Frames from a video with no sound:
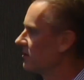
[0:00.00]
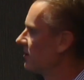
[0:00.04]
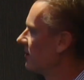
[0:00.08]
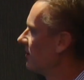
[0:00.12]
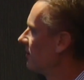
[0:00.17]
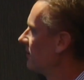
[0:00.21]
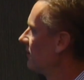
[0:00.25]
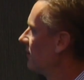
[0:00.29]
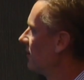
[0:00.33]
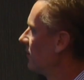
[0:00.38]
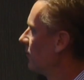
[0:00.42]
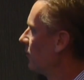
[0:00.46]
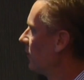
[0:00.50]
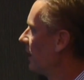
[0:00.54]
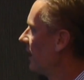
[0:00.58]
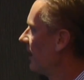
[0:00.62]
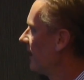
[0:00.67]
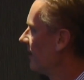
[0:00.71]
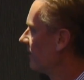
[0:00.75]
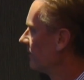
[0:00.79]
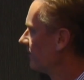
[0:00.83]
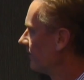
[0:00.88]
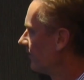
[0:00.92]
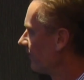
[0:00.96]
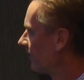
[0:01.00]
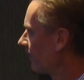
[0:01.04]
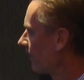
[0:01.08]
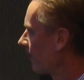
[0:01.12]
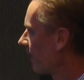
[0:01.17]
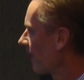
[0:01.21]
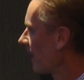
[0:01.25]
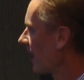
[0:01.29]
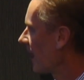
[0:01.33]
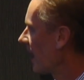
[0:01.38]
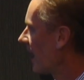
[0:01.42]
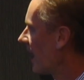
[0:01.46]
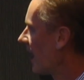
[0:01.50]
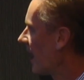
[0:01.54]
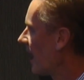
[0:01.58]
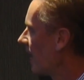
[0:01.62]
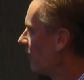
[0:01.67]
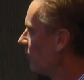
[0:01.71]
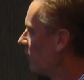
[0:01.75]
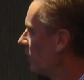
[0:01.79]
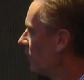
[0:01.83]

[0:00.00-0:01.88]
that we have.